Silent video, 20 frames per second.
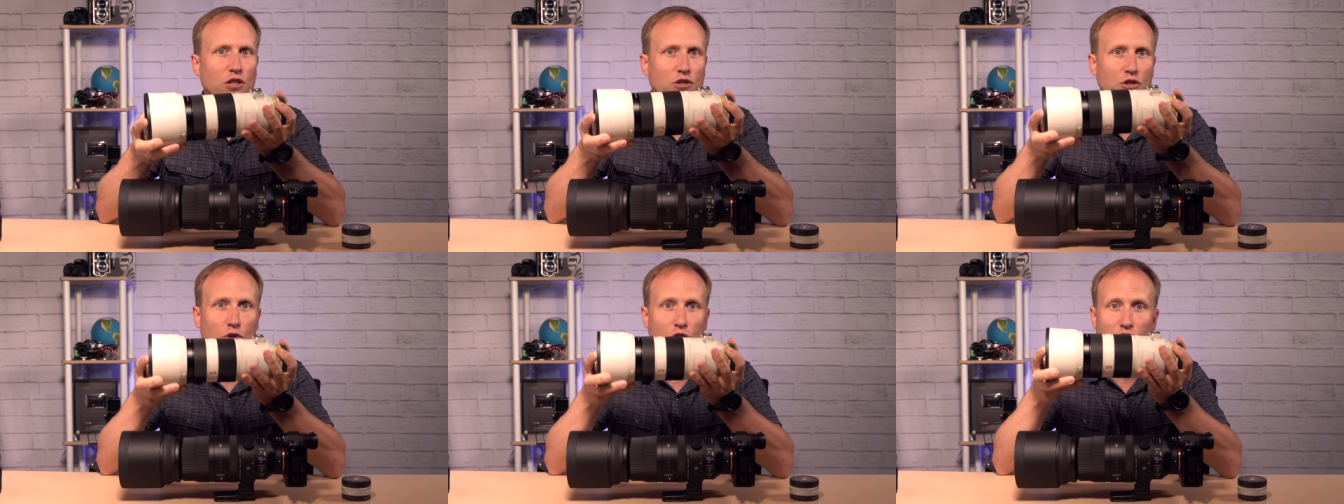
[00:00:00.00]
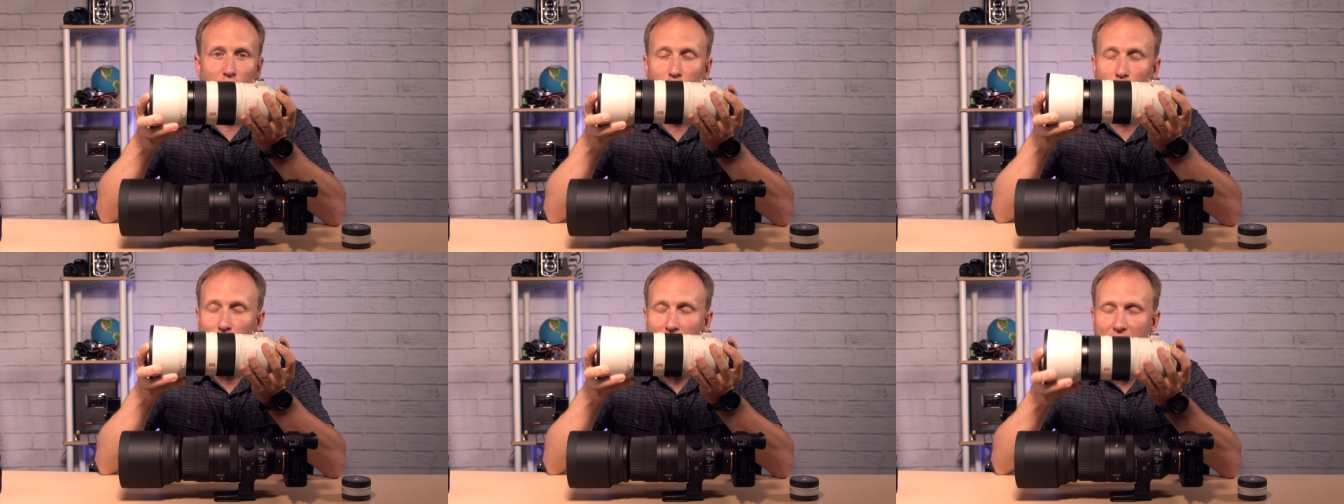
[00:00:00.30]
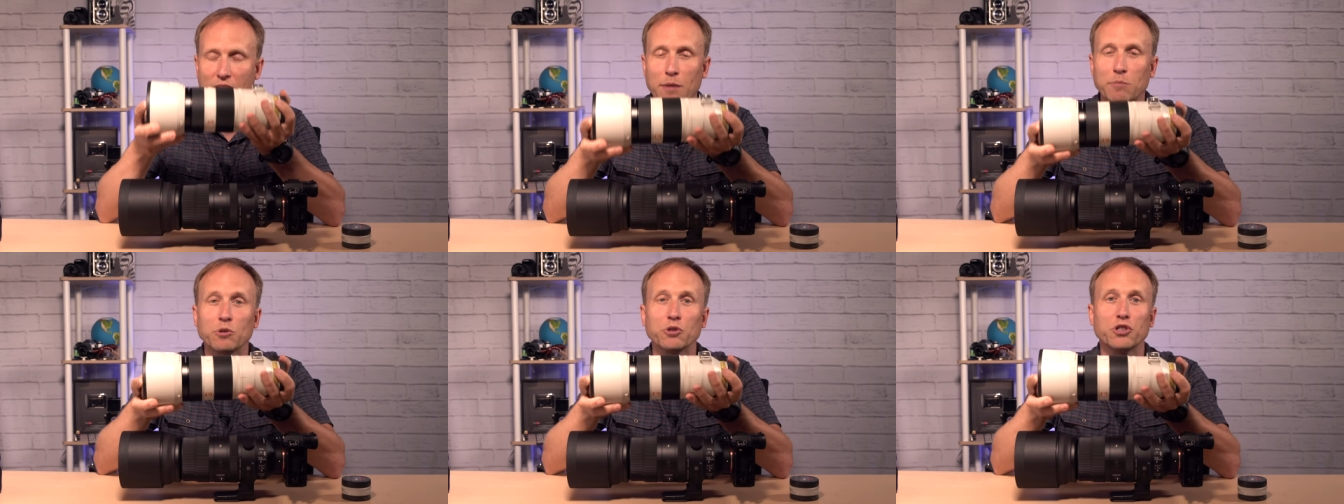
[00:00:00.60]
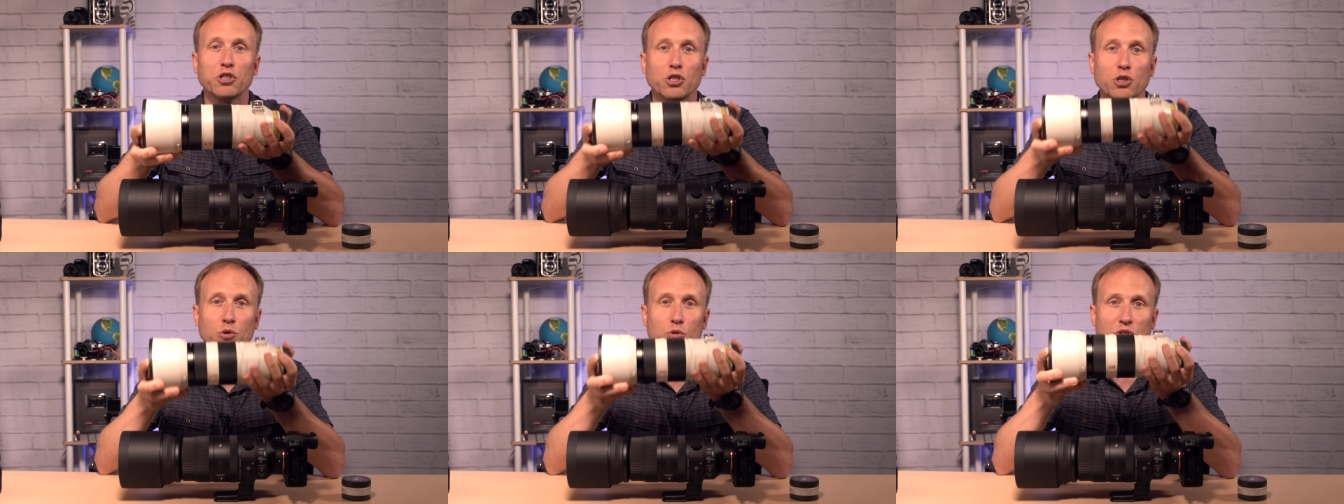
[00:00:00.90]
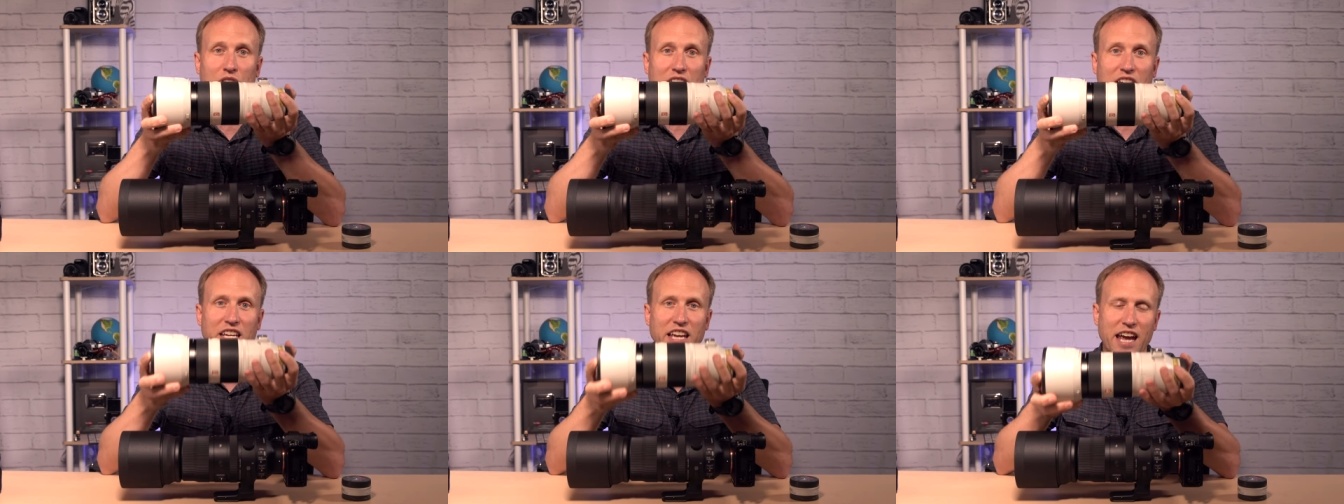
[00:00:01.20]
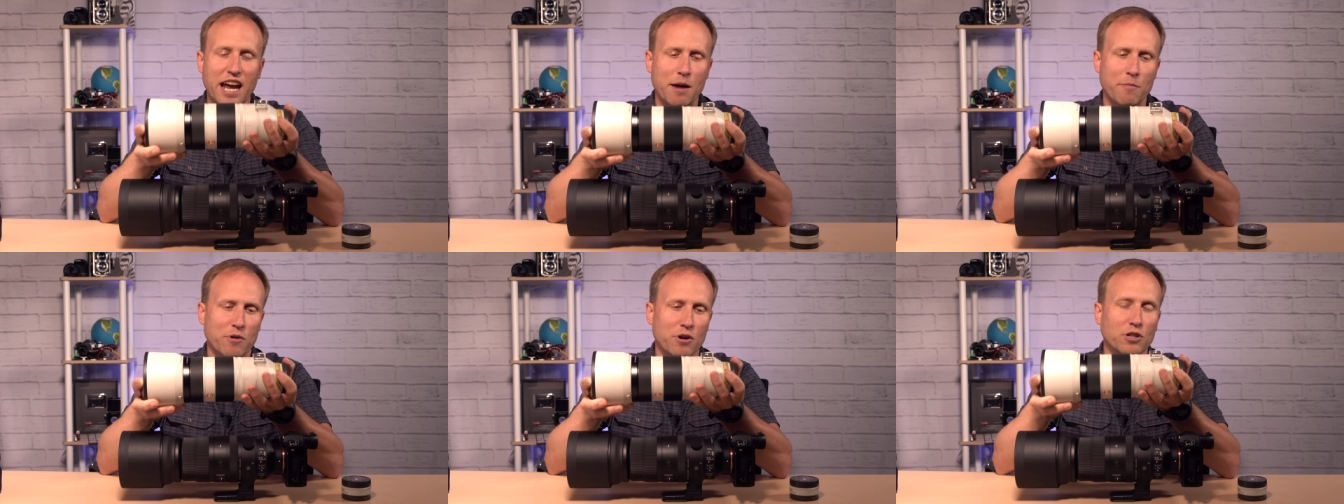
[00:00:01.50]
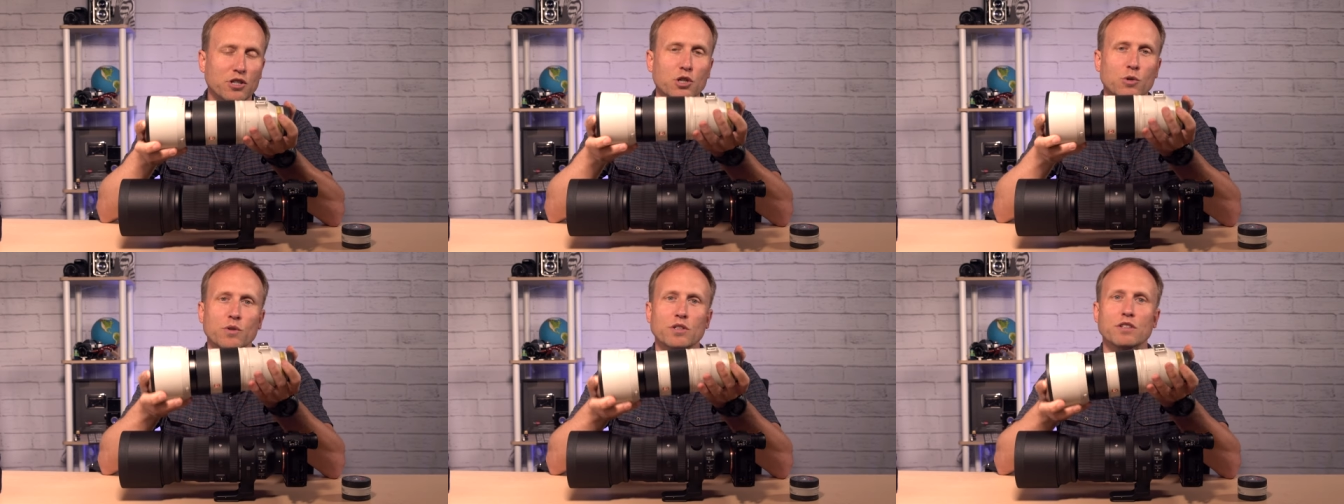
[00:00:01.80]
so that you're able to use the
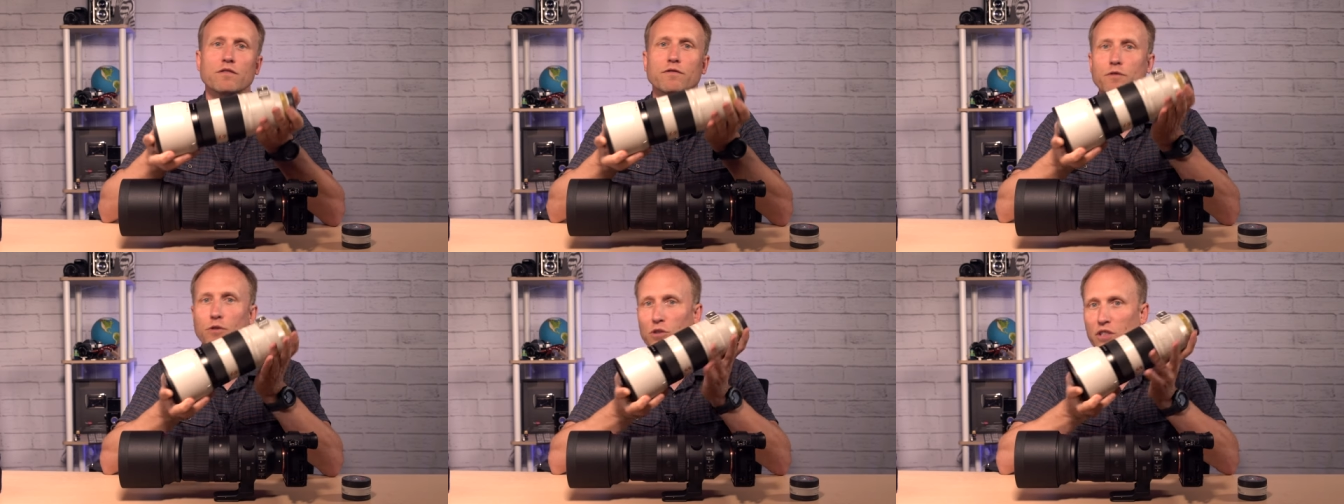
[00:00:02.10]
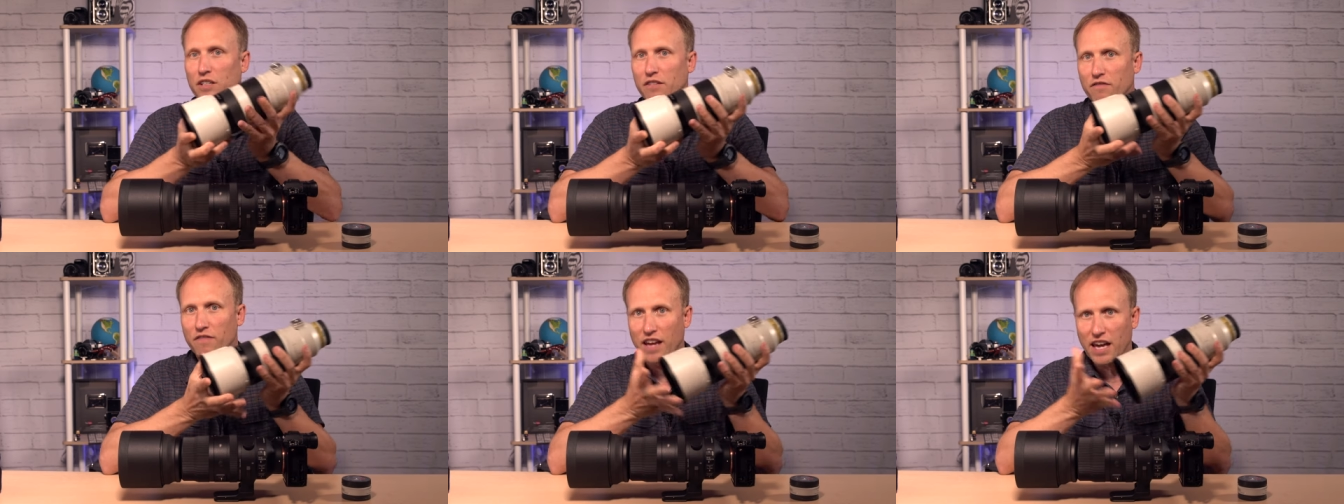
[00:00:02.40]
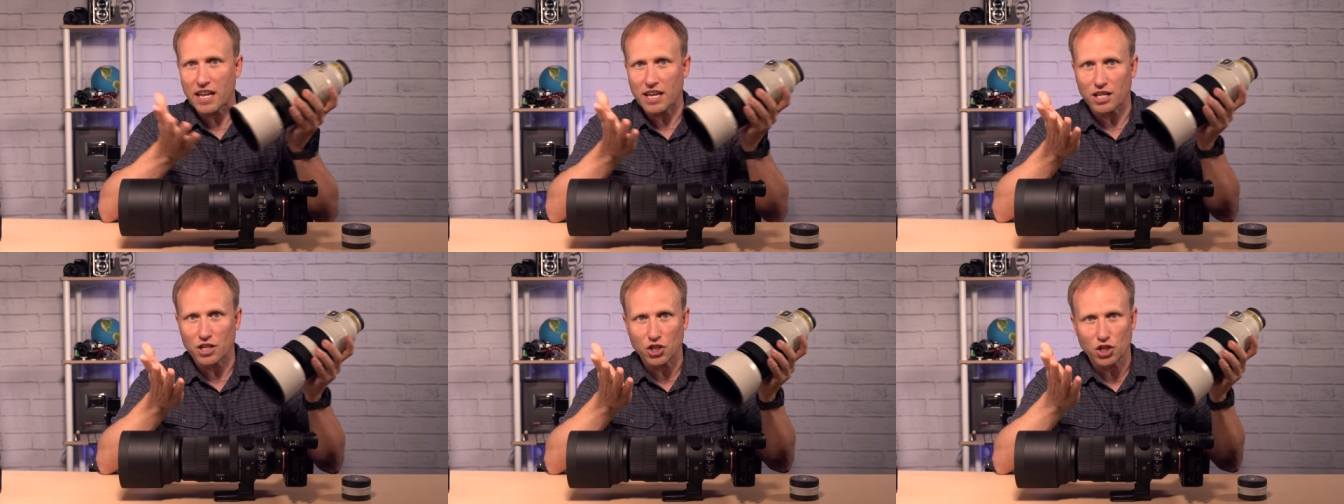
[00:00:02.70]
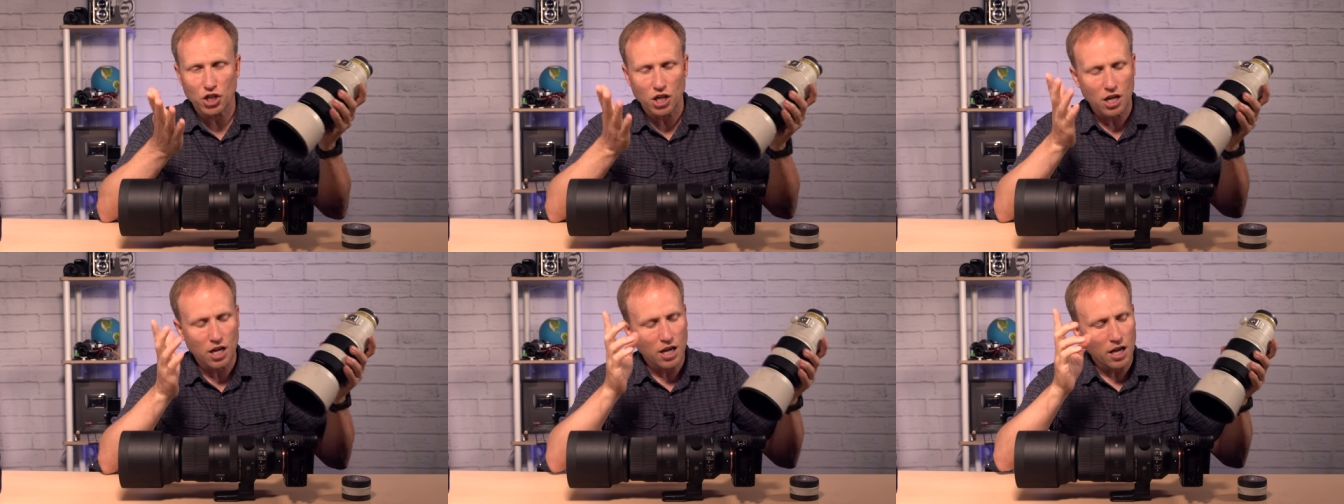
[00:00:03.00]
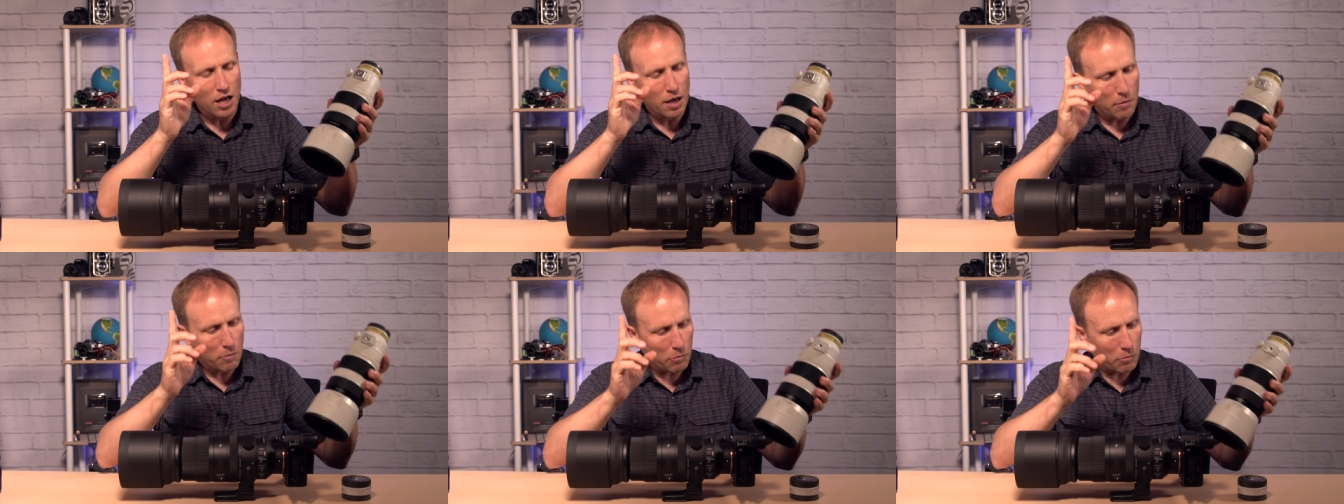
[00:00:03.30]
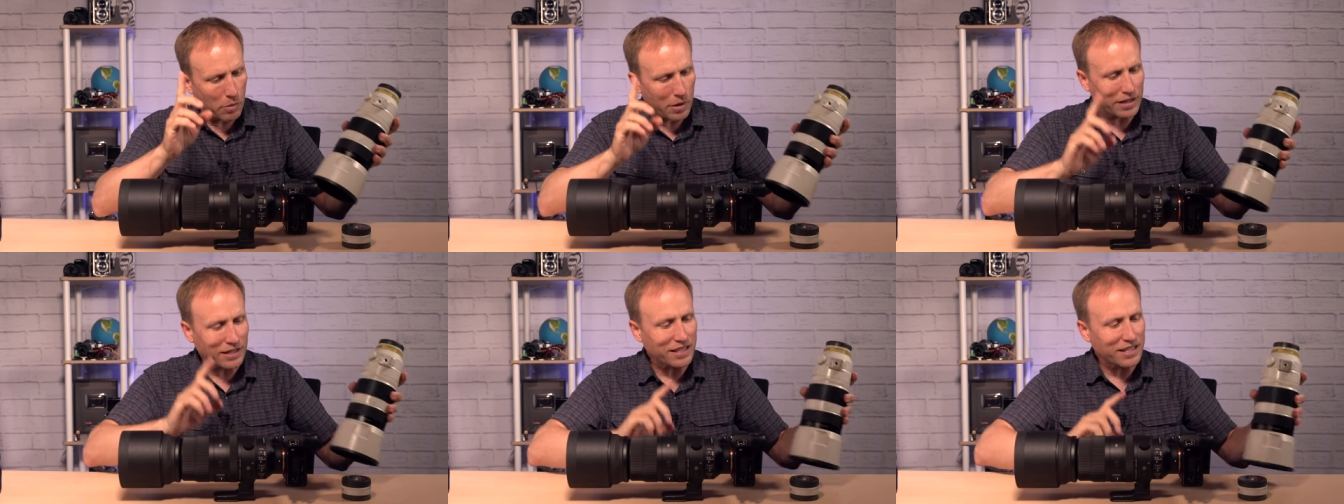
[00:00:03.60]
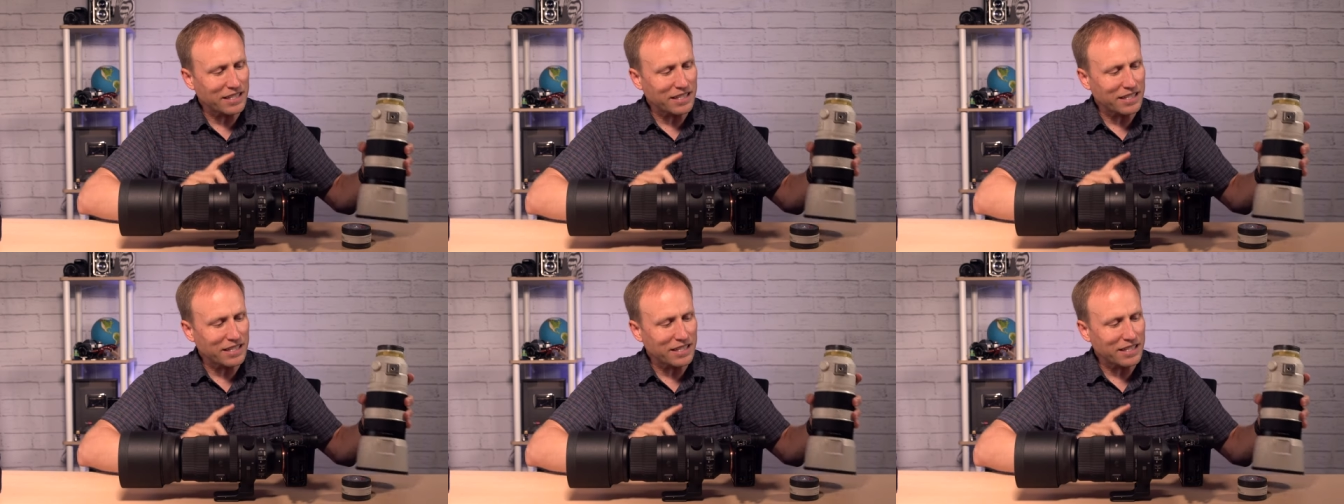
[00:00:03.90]
camera to its full advantage. But